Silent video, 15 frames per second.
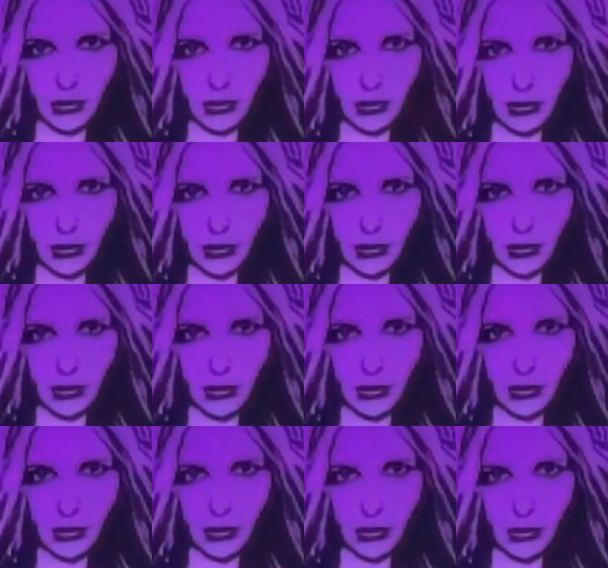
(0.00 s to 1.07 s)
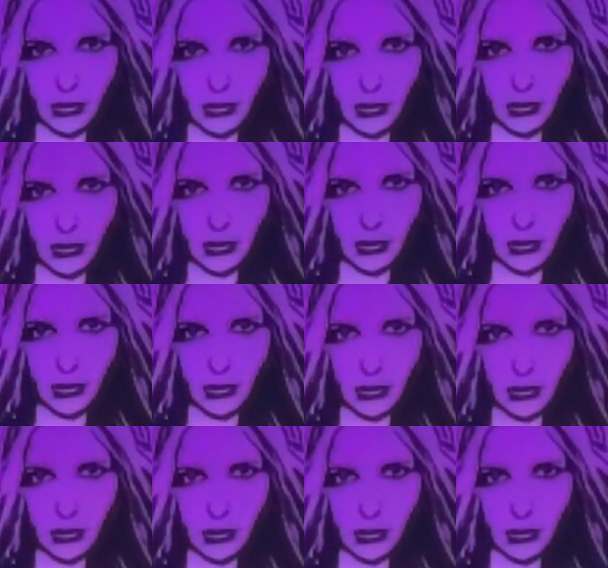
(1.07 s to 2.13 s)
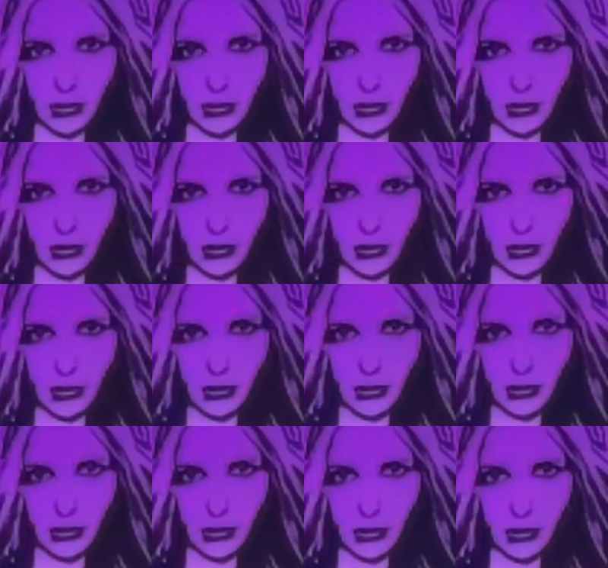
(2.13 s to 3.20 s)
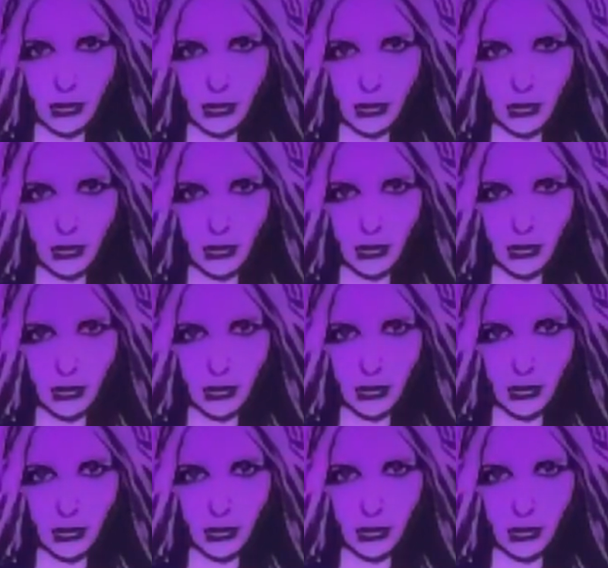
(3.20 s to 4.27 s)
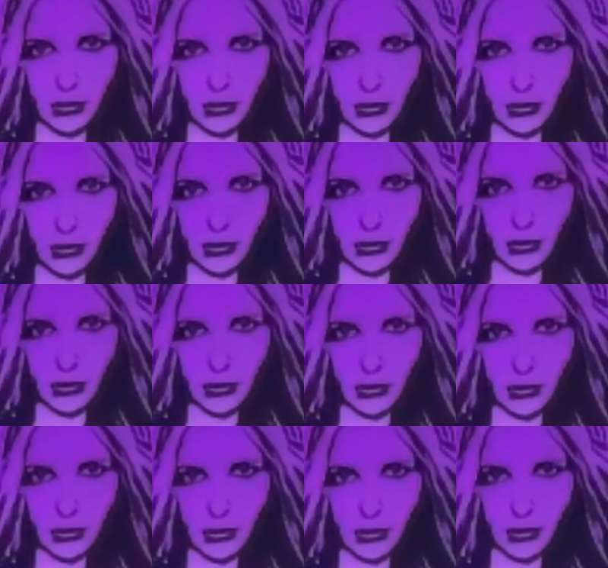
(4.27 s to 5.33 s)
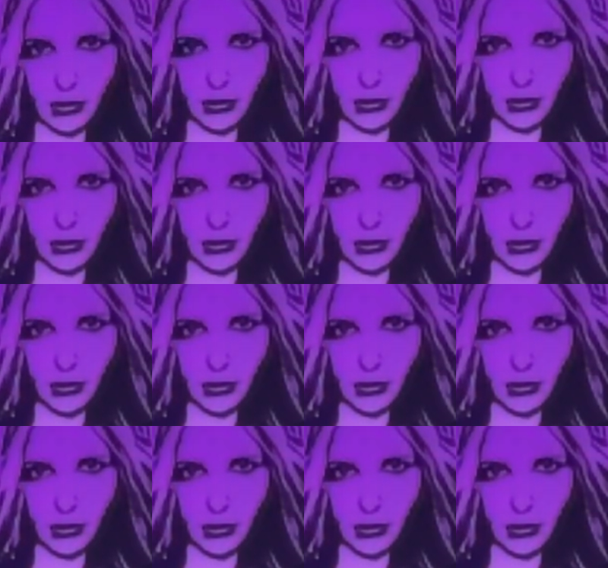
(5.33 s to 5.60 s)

No words are spoken by the person on screen.